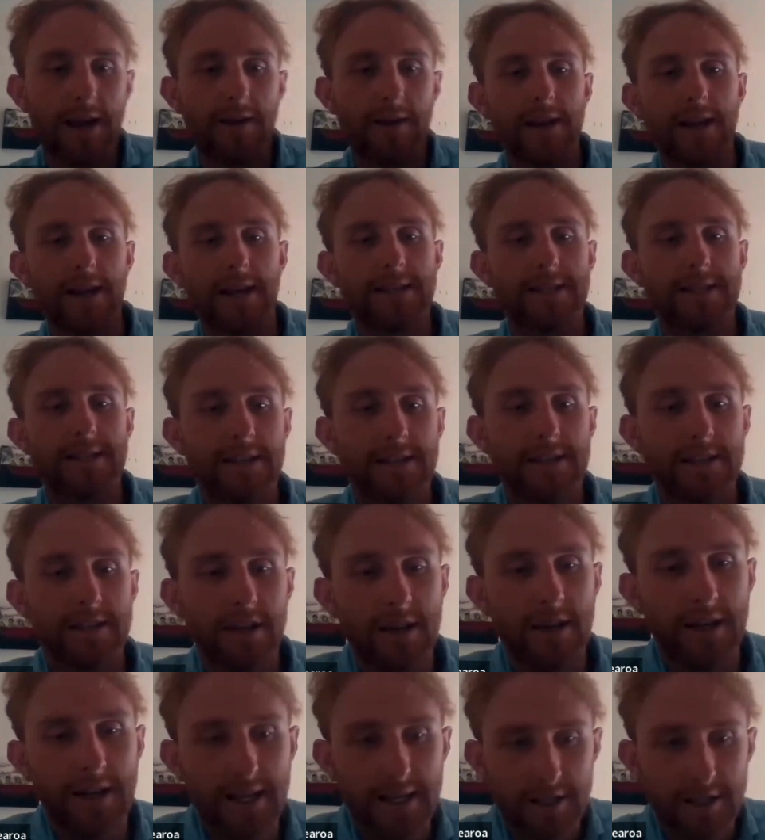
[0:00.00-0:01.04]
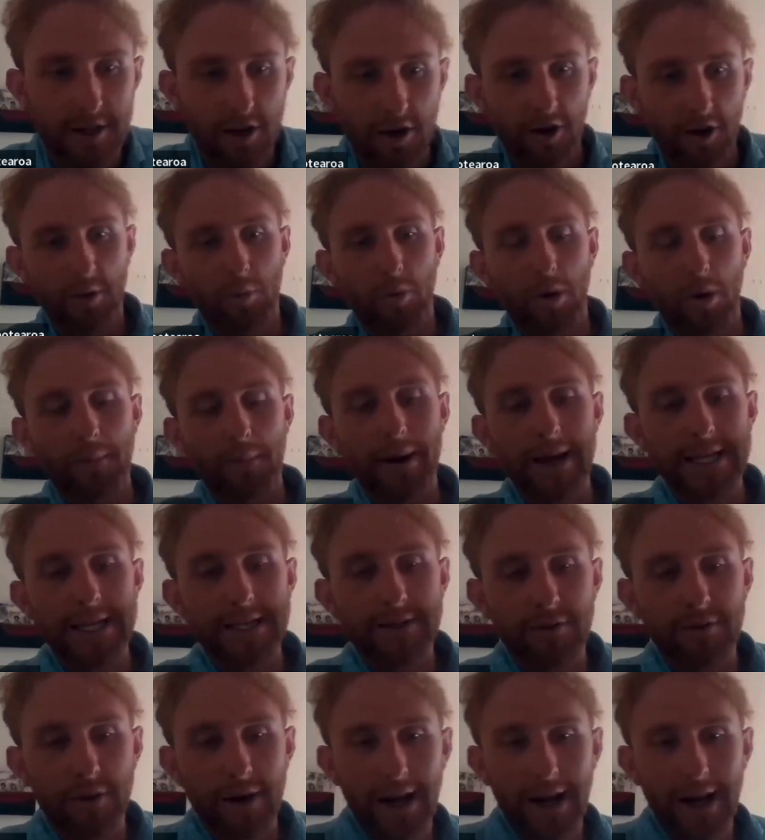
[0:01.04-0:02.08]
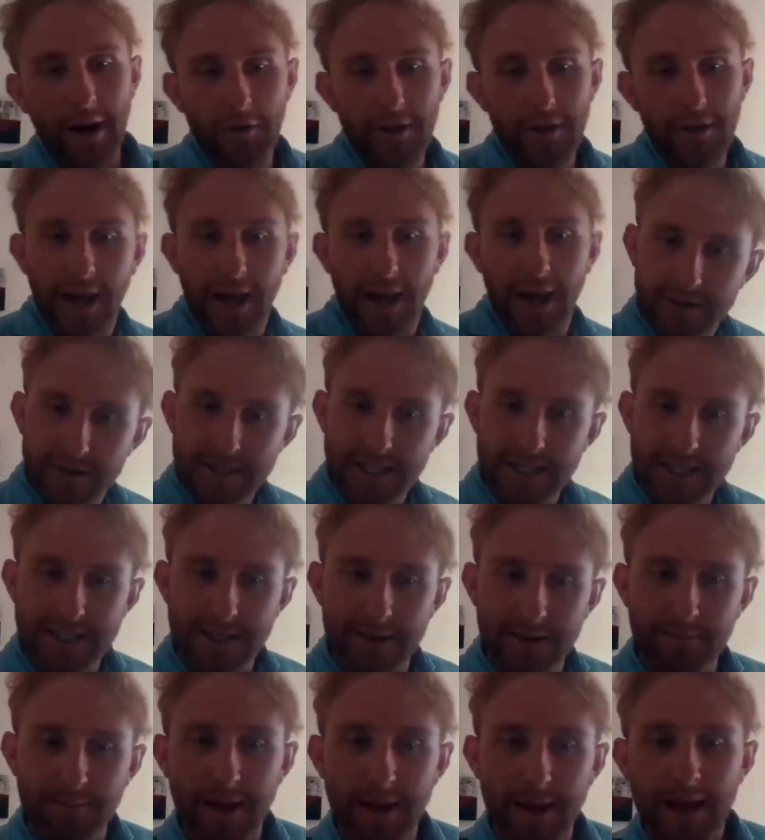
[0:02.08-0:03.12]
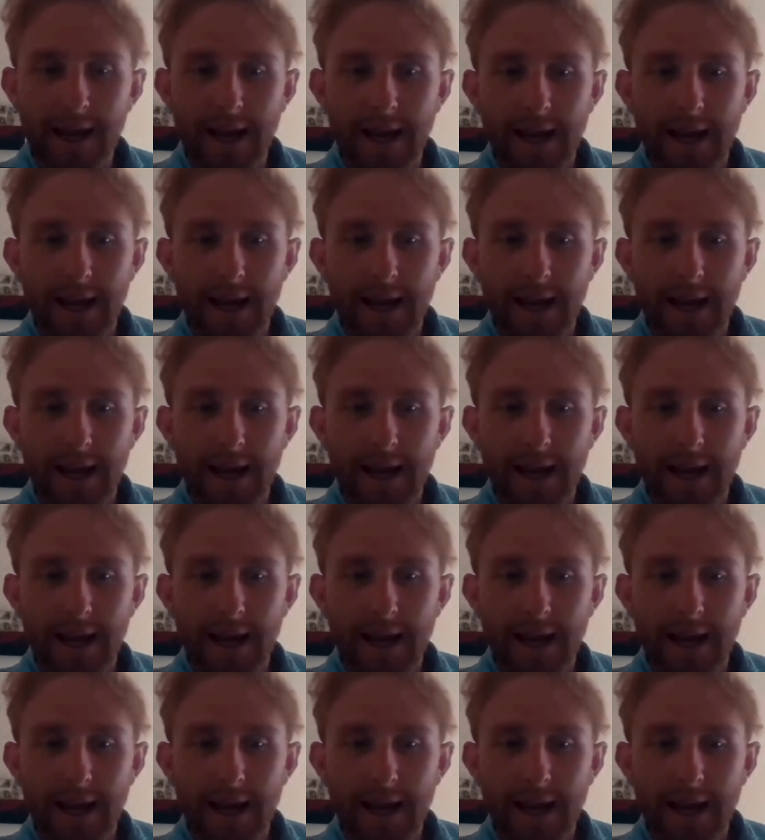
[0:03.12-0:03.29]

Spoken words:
And the next session is on what makes for a healthy health system